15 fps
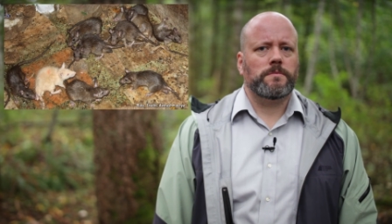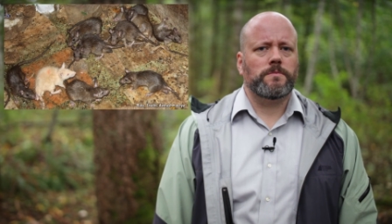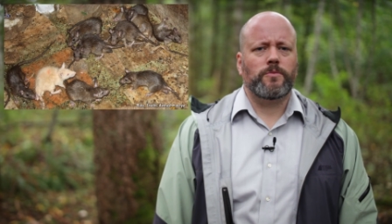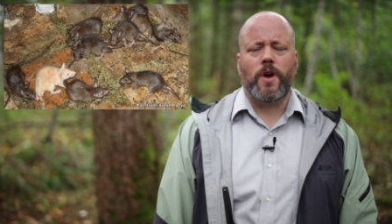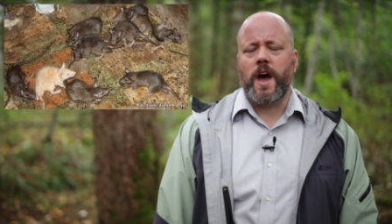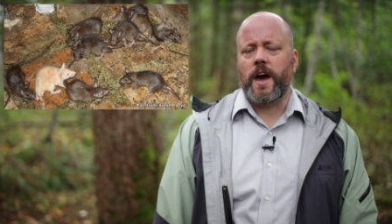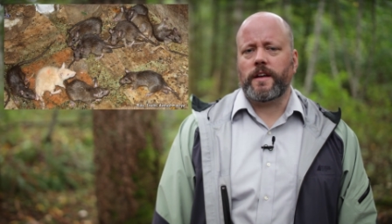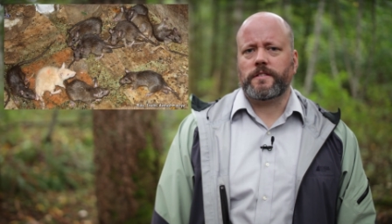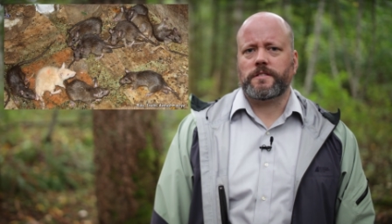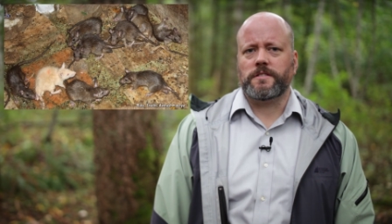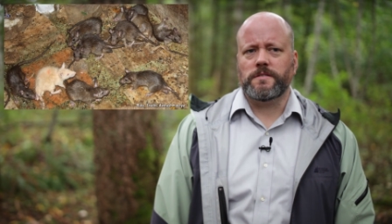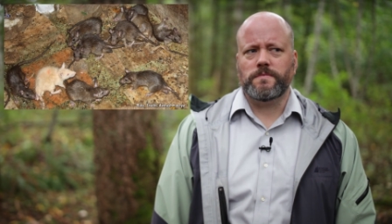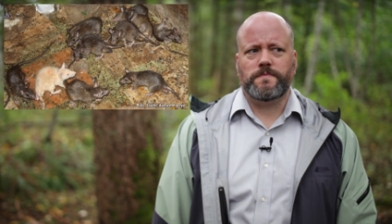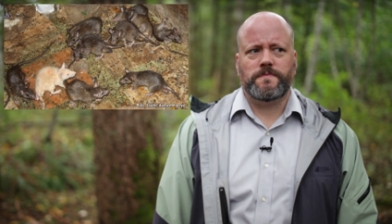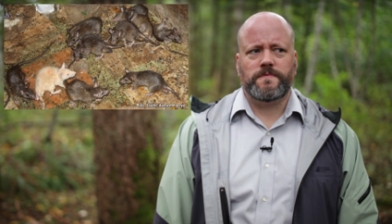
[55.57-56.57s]
rats,
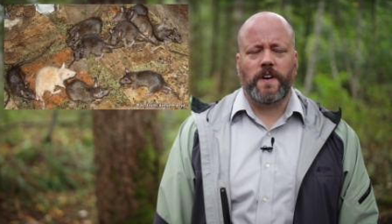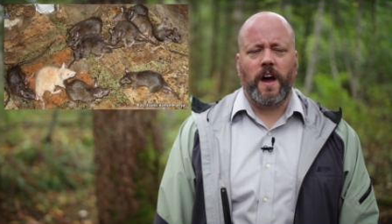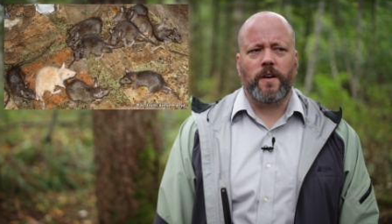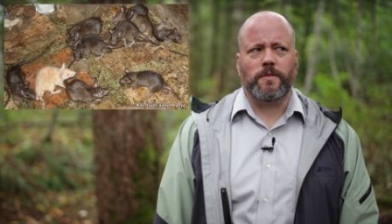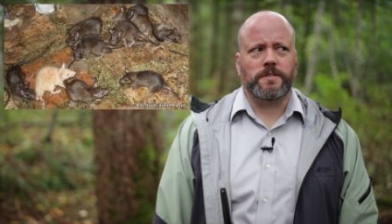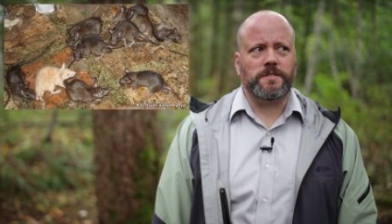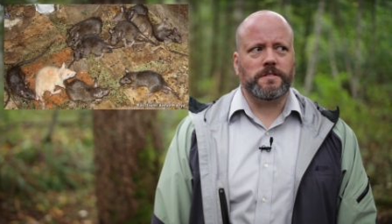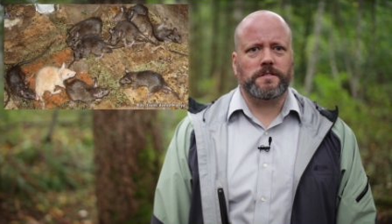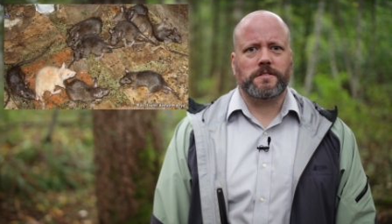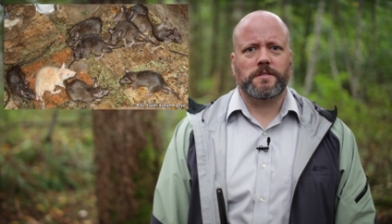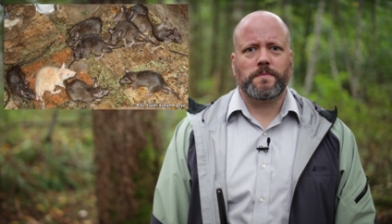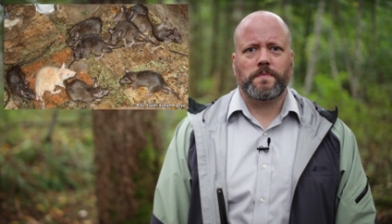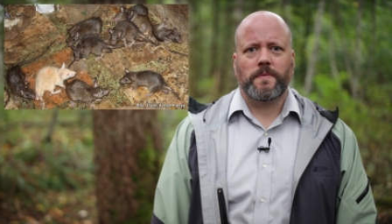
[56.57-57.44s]
and viruses.